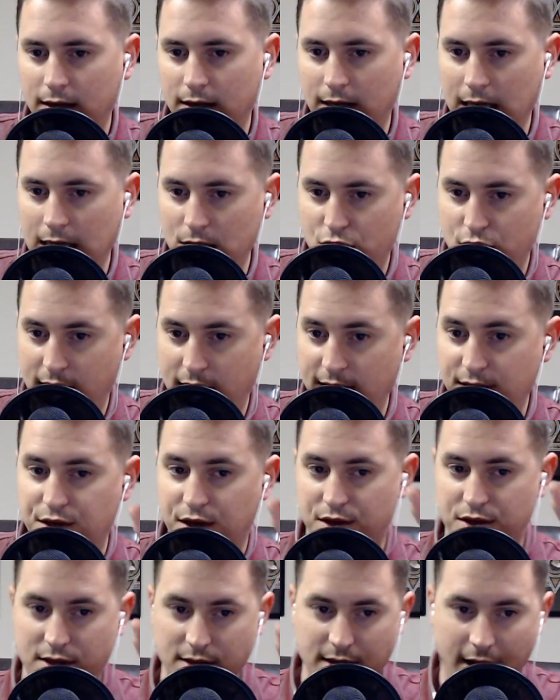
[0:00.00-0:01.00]
in
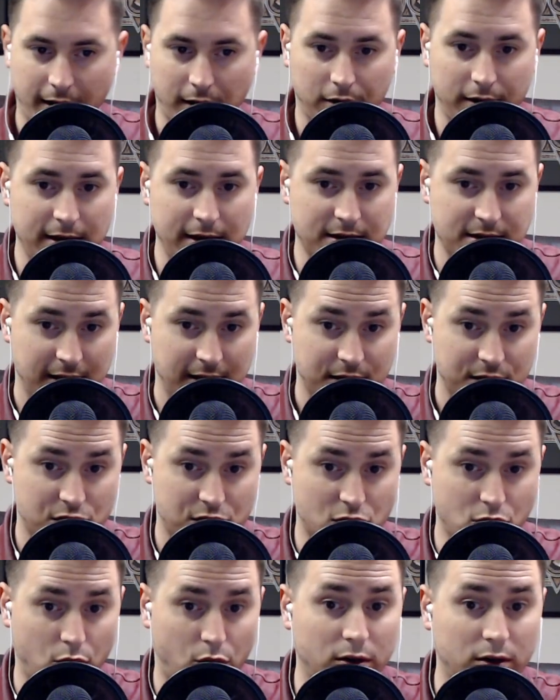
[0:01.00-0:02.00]
Jesus not only as a
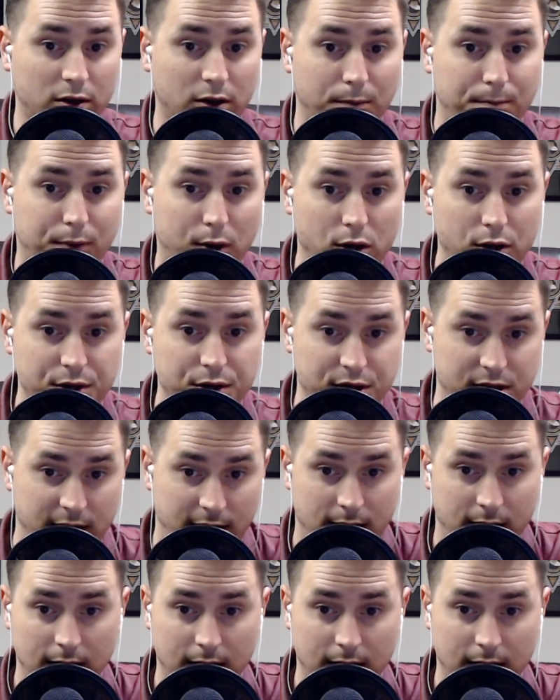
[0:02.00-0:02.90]
historical person,